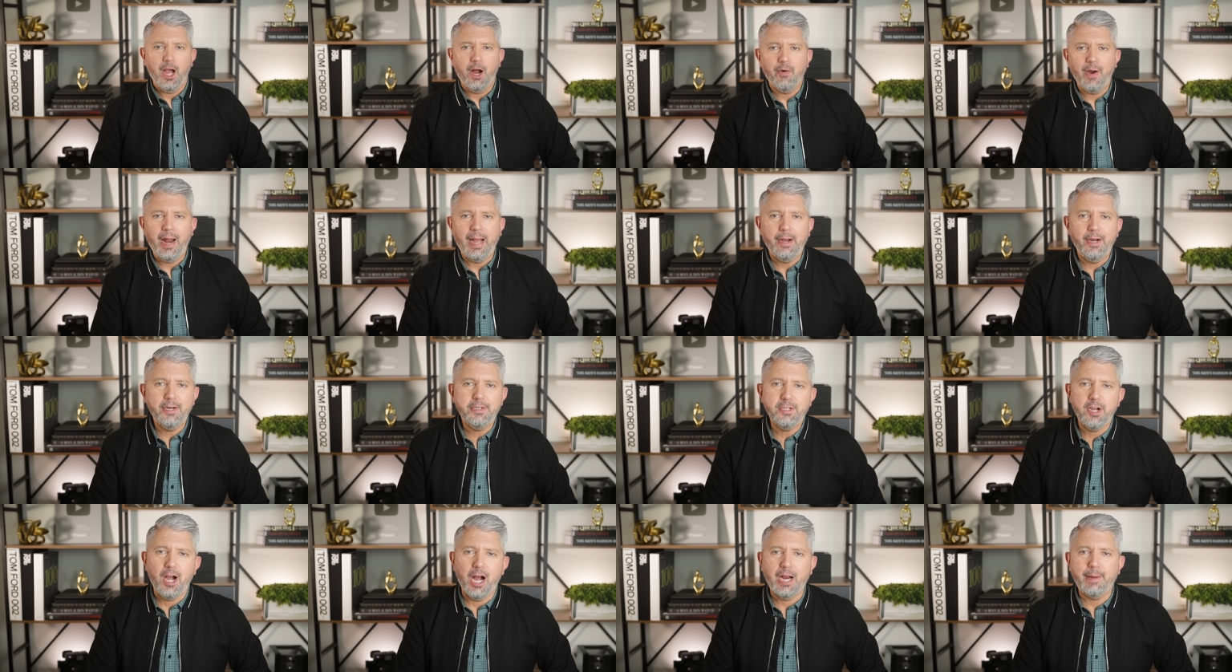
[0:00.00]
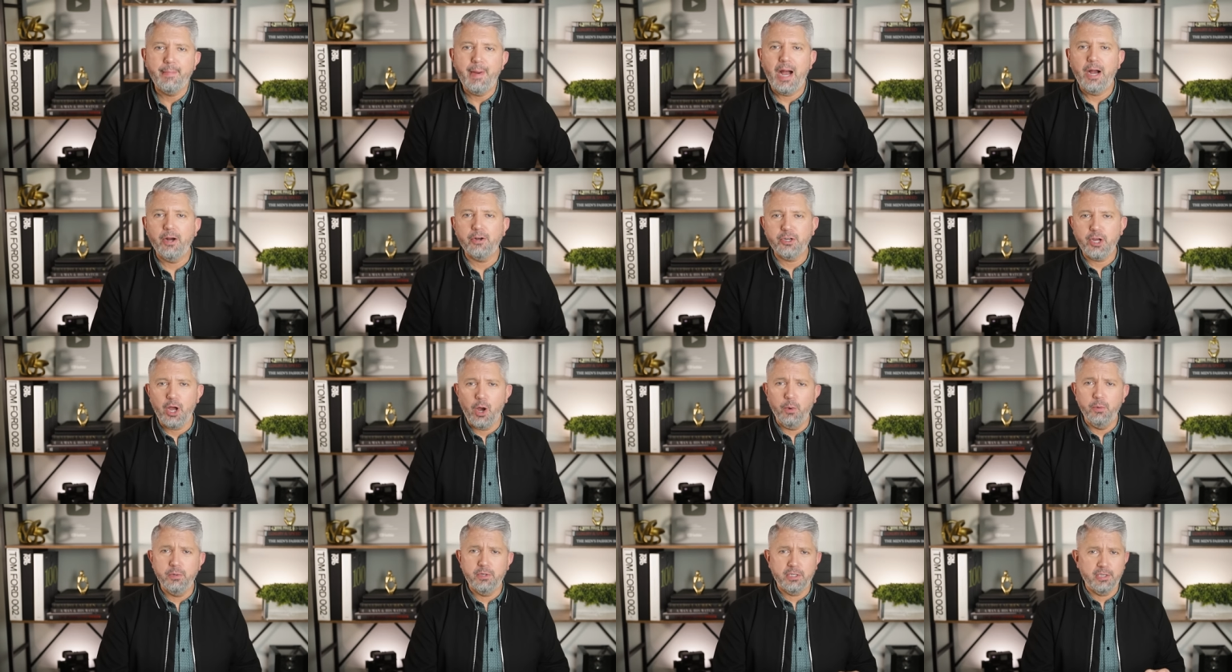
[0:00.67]
All right, let's talk about
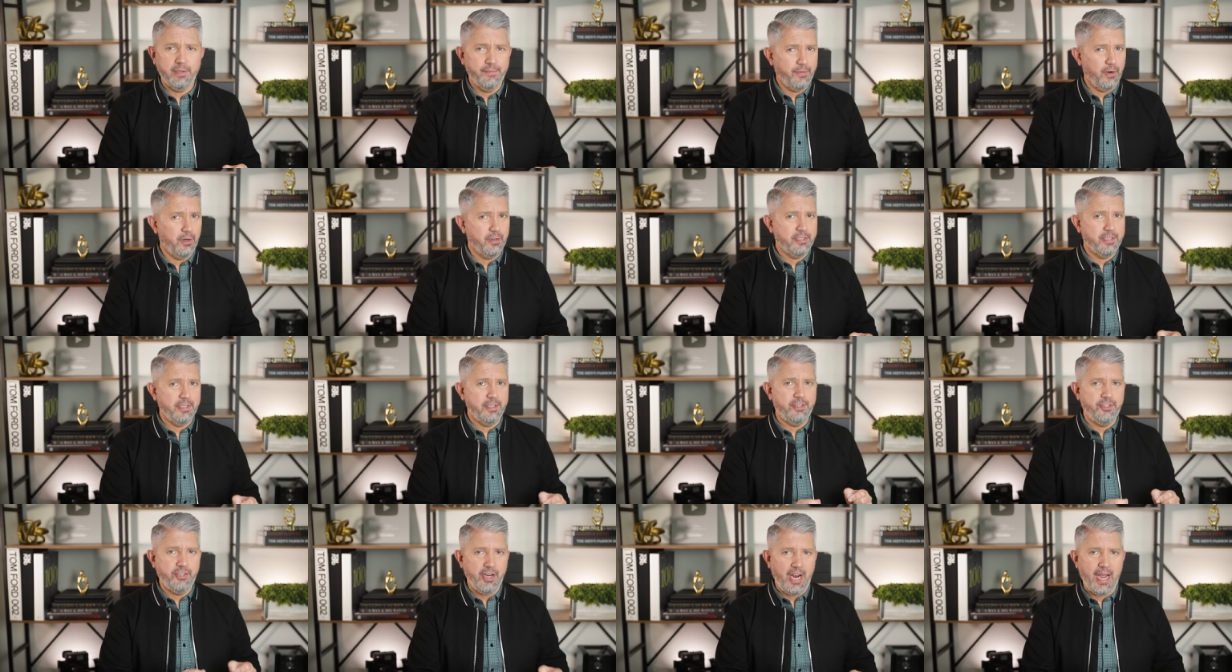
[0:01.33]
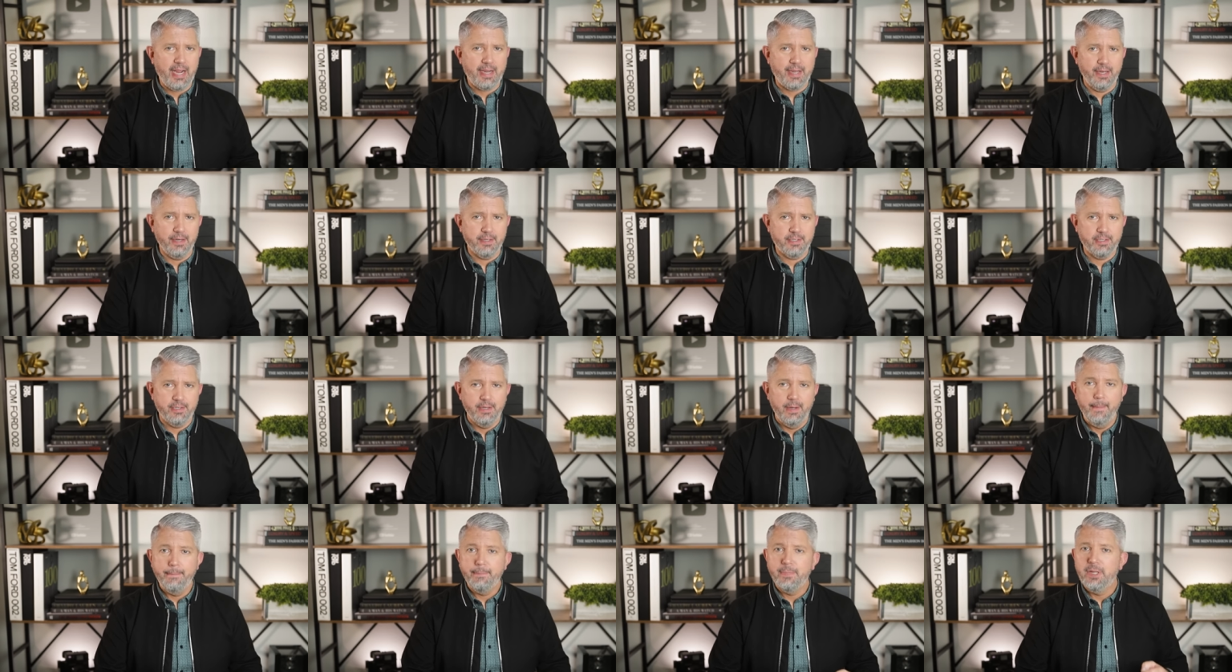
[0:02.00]
coats versus
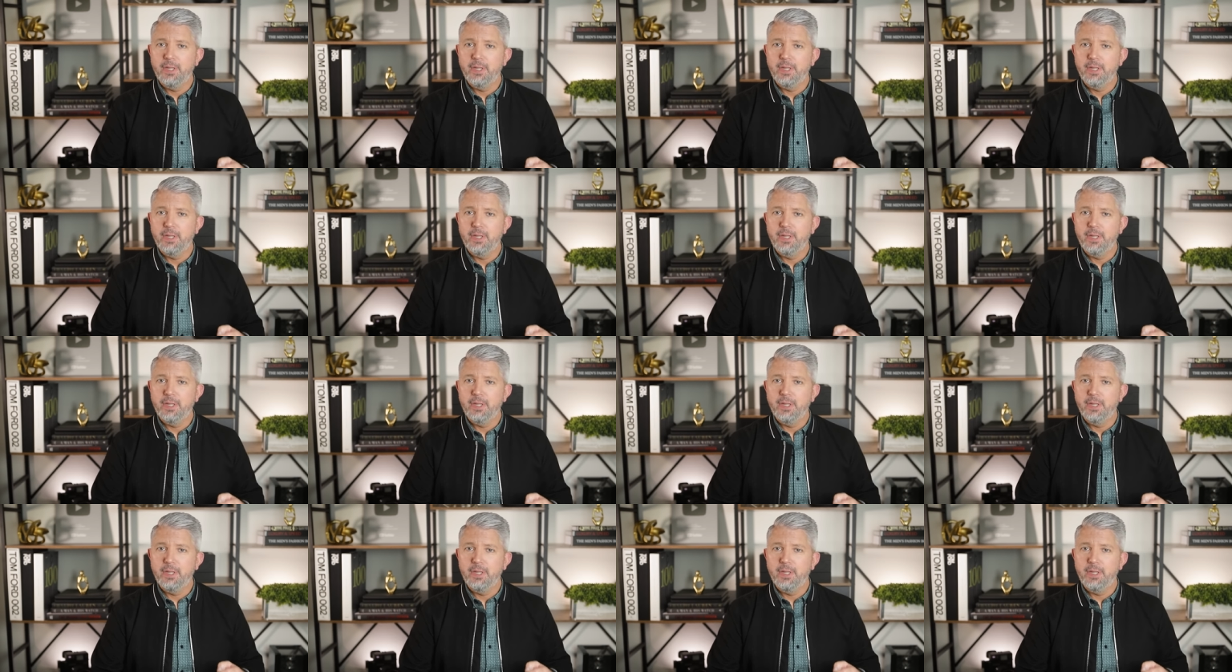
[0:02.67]
jackets.